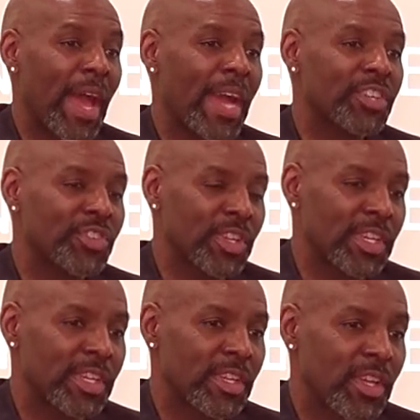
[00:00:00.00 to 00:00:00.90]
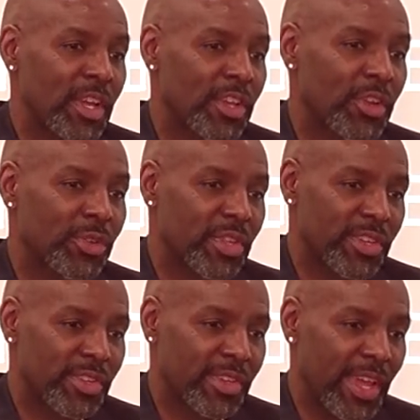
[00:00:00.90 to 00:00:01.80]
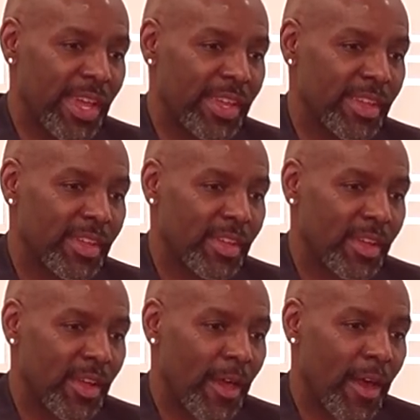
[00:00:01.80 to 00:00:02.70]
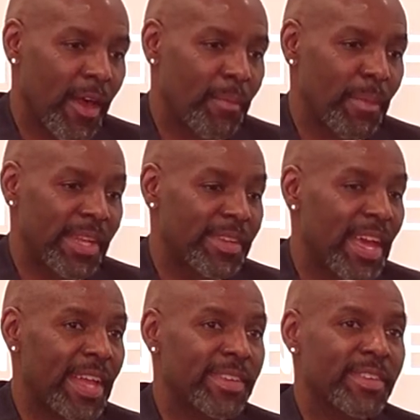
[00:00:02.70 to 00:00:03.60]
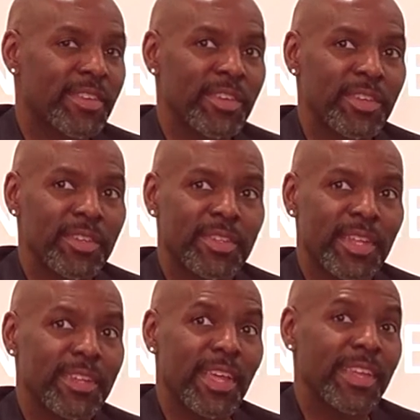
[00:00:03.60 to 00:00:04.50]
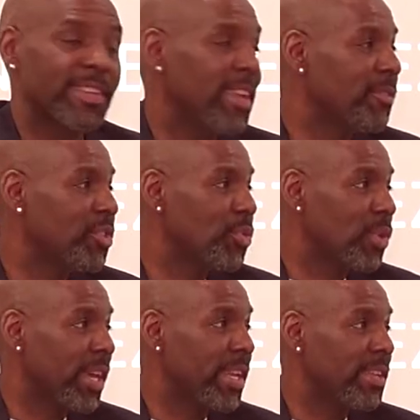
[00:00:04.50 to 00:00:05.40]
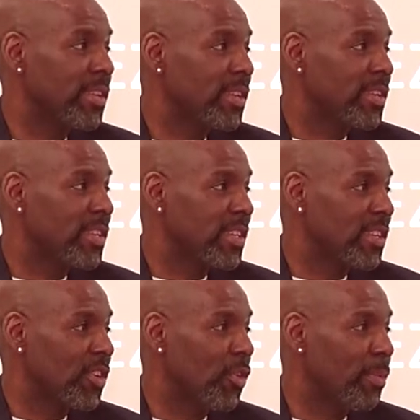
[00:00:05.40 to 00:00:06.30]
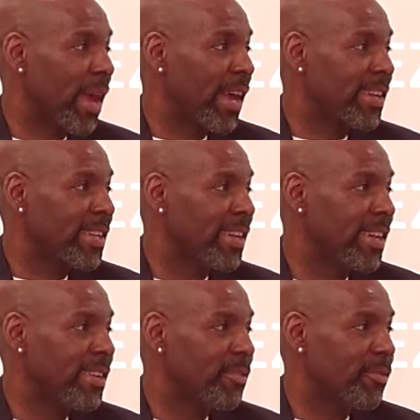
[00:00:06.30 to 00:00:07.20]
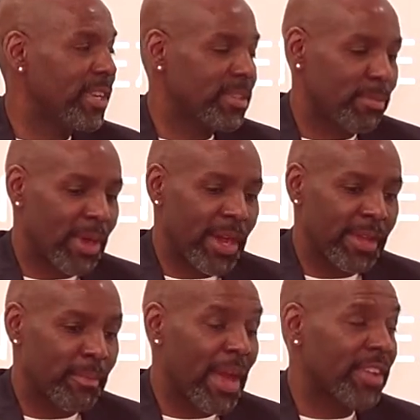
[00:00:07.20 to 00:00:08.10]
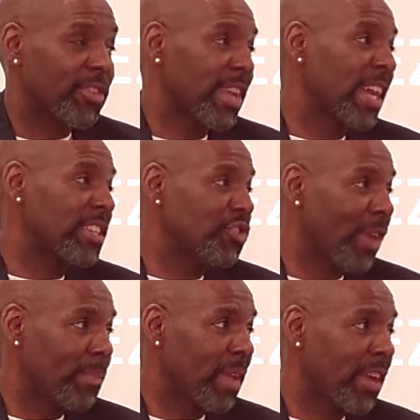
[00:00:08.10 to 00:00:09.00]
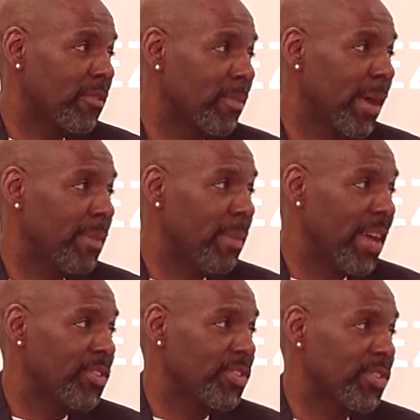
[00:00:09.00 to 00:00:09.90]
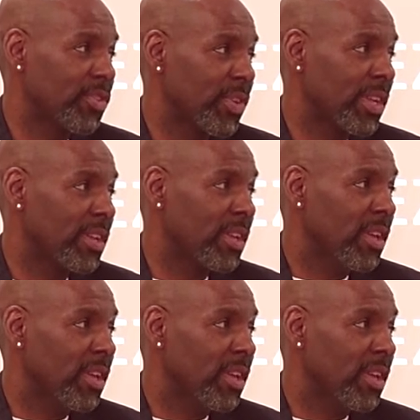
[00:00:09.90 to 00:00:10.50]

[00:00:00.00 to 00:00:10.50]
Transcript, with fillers: actually, you know, to this day, my dad still says, hey, it's never too late to go back and finish my master's. I actually dropped out of my master's degree